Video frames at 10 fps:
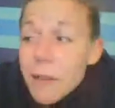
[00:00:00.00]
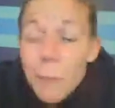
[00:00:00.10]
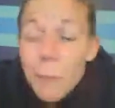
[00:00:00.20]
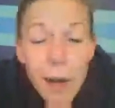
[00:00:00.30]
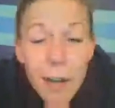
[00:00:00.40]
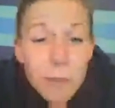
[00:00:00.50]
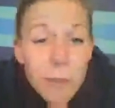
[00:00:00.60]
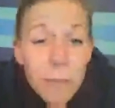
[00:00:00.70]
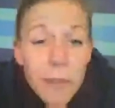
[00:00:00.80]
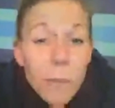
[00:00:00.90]
Why not do
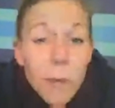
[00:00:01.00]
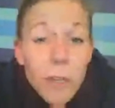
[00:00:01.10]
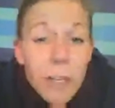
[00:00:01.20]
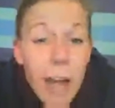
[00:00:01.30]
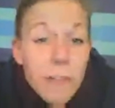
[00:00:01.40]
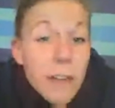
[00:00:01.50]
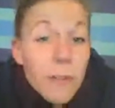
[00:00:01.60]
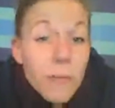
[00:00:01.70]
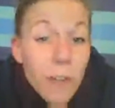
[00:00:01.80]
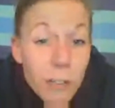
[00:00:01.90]
something where you're going to have a lot
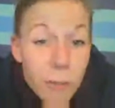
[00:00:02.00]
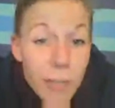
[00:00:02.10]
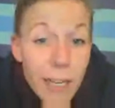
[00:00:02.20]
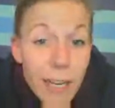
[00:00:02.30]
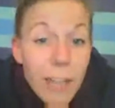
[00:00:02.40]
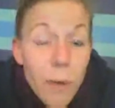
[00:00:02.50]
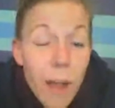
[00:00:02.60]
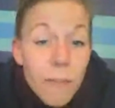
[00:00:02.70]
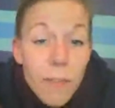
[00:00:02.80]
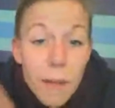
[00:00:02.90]
of fun doing it, and you
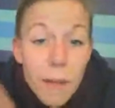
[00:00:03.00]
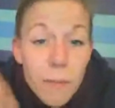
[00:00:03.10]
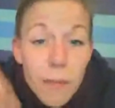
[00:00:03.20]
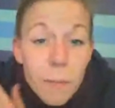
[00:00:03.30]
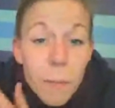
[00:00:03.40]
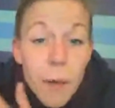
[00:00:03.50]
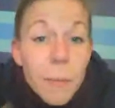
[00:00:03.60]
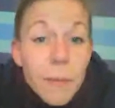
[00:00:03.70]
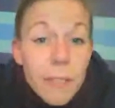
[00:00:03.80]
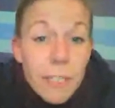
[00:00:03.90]
have the
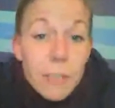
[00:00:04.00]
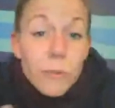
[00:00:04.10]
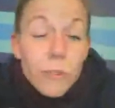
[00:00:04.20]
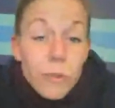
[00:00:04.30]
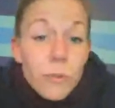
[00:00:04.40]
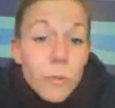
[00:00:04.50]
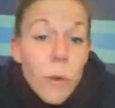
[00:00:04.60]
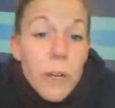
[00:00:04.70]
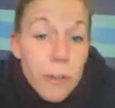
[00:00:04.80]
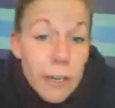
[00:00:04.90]
ability to choose what
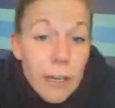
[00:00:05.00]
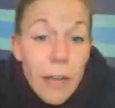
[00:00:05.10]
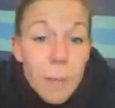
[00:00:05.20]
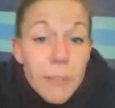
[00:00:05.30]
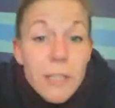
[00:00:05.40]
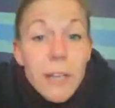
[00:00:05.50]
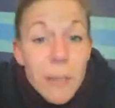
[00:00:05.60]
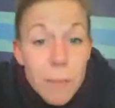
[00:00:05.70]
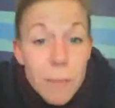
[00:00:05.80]
your income is going to